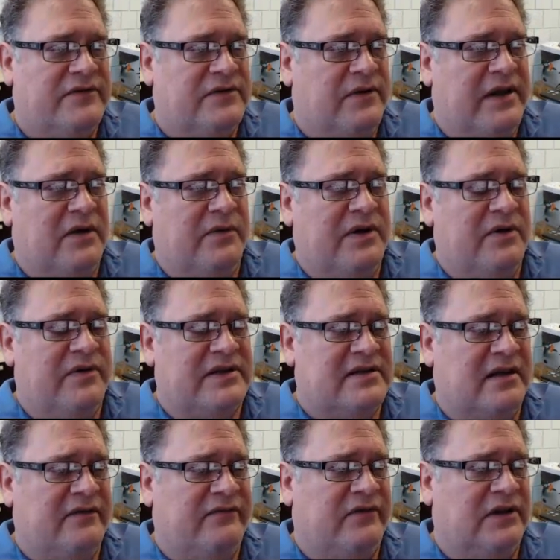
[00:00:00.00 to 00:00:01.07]
So how do we do it
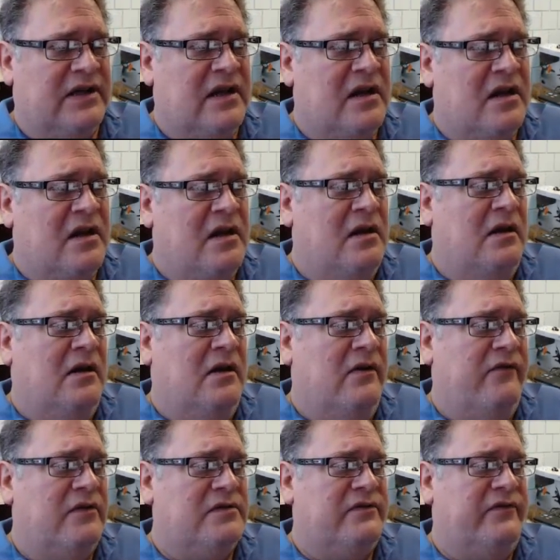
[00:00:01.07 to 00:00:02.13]
safely?
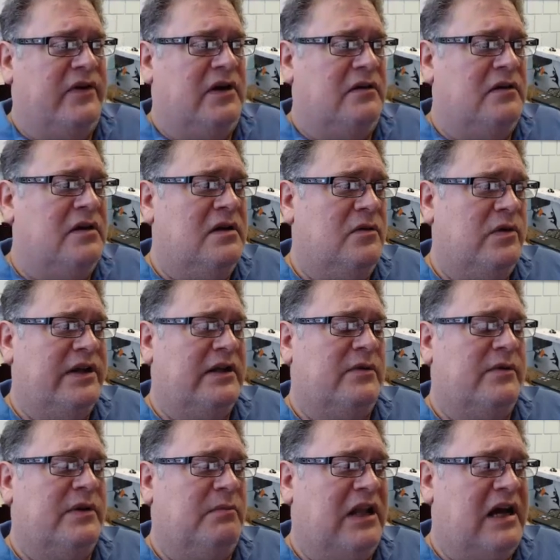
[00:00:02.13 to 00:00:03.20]
First of all, we're
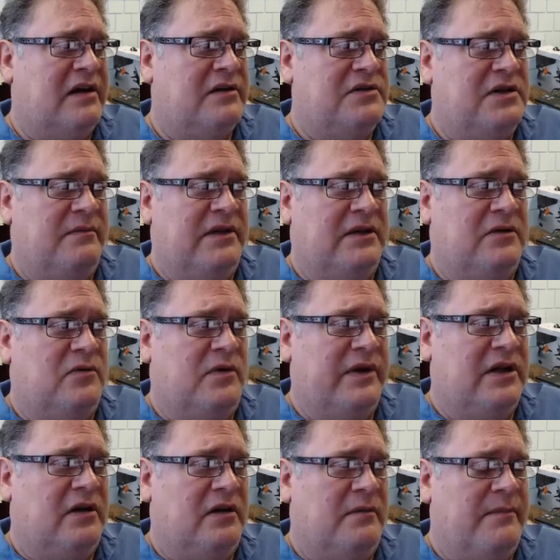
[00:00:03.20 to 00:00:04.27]
dealing with a block chimney, what
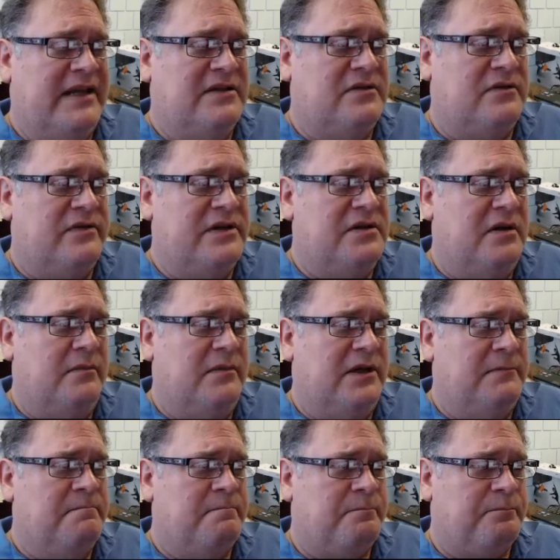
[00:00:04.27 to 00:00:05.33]
we call a masonry
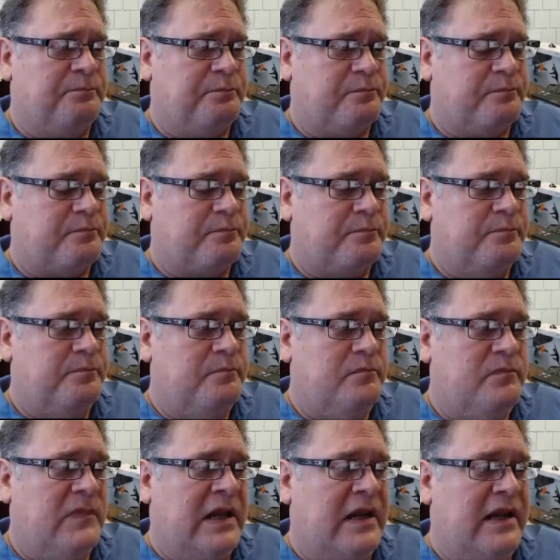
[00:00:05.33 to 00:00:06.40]
chimney.
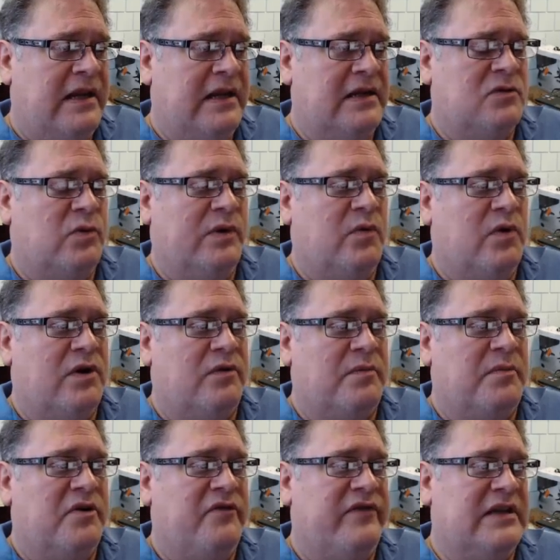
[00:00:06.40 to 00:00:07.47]
And we want to
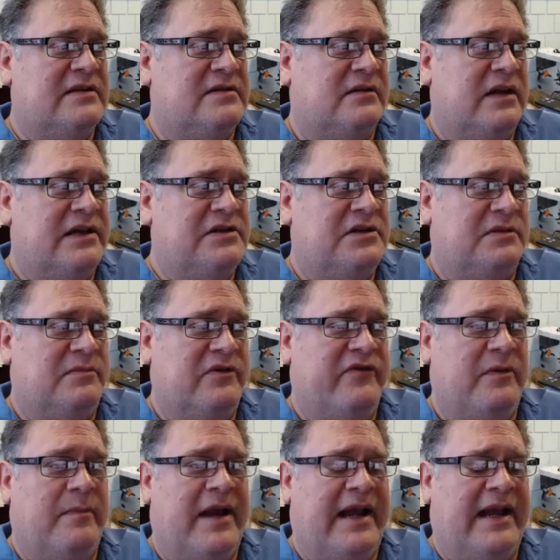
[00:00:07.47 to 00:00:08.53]
remove the insulation, move
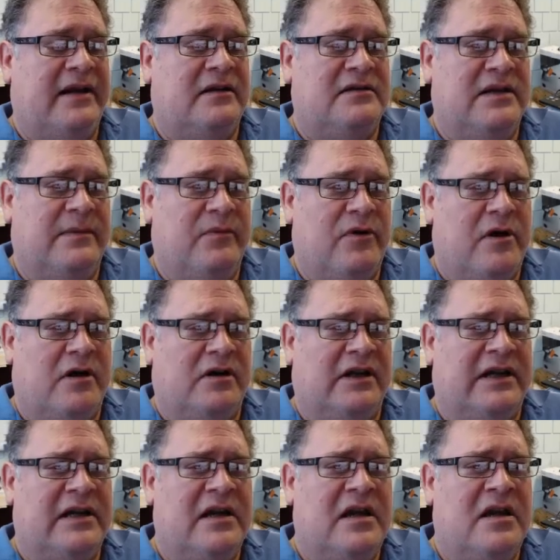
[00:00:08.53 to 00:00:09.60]
it back
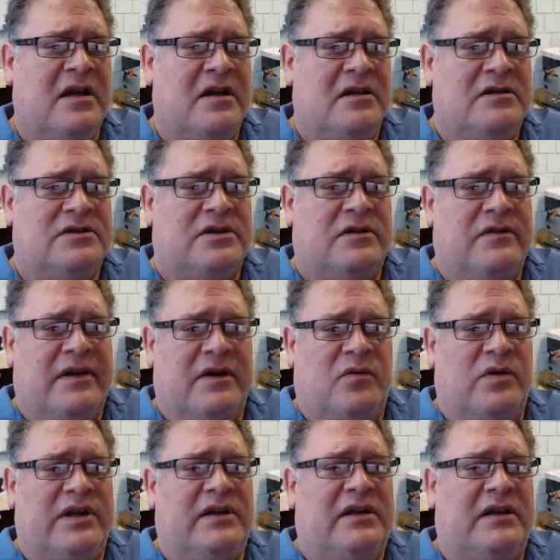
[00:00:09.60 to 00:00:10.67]
temporarily, so that
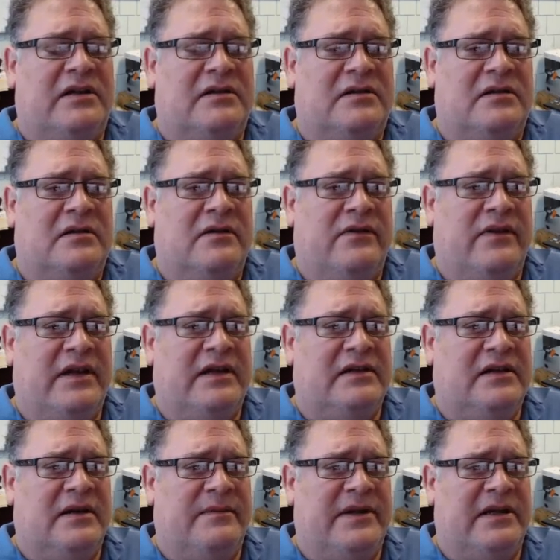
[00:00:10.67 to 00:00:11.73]
we can
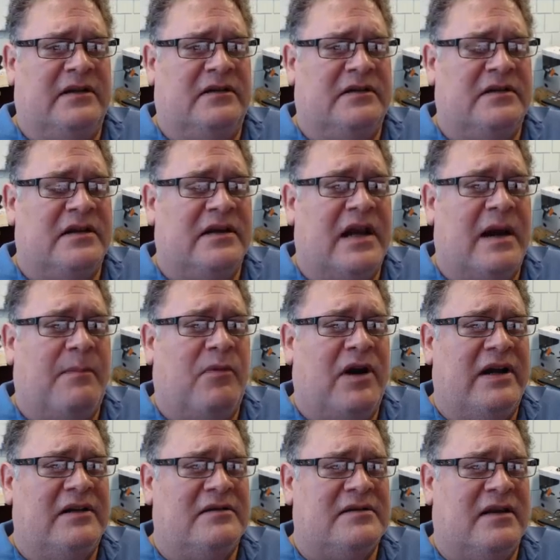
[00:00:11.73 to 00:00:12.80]
then come in, look at the top
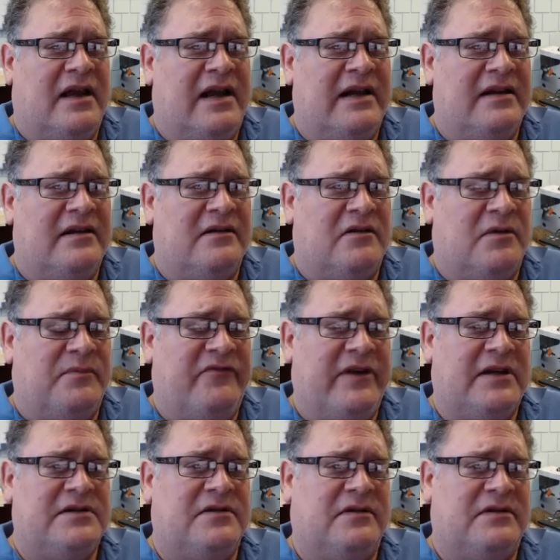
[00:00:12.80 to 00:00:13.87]
right slide here, or
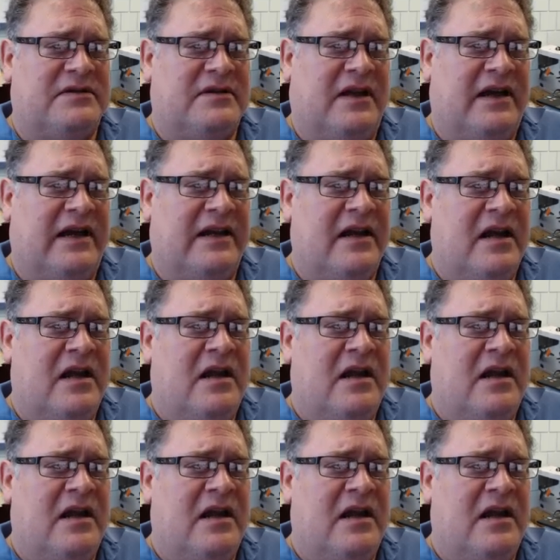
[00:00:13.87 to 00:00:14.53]
fixture on the slide.